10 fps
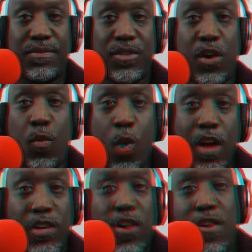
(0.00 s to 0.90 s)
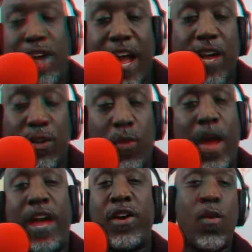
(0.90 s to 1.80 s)
You're one turned ankle
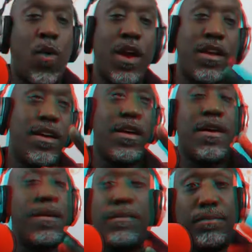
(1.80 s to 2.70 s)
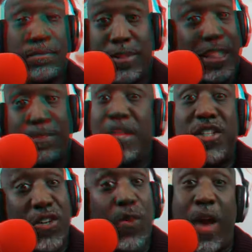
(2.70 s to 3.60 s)
away, you're one
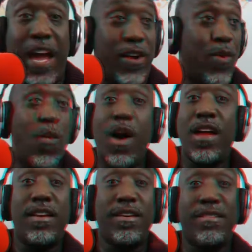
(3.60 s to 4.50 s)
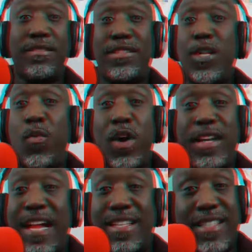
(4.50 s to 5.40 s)
suspension away, you're one someone
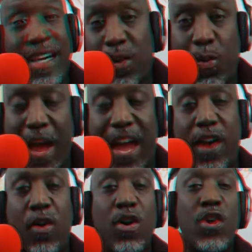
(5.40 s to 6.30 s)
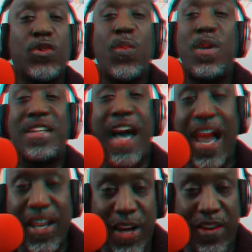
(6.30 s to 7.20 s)
got sick away, or someone
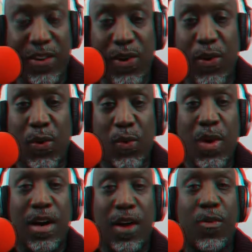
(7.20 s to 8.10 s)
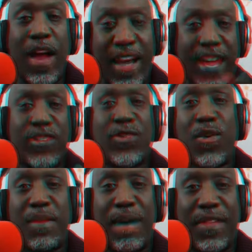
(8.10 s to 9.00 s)
died and had to go away. And I got a
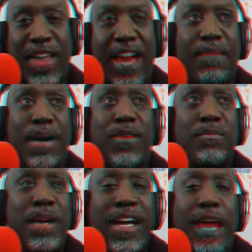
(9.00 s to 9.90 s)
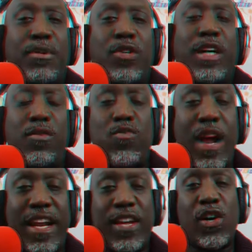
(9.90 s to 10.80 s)
story about that, about being able to get
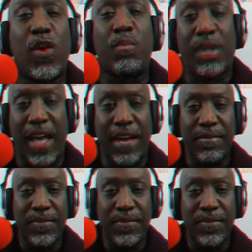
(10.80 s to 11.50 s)
ready to go play.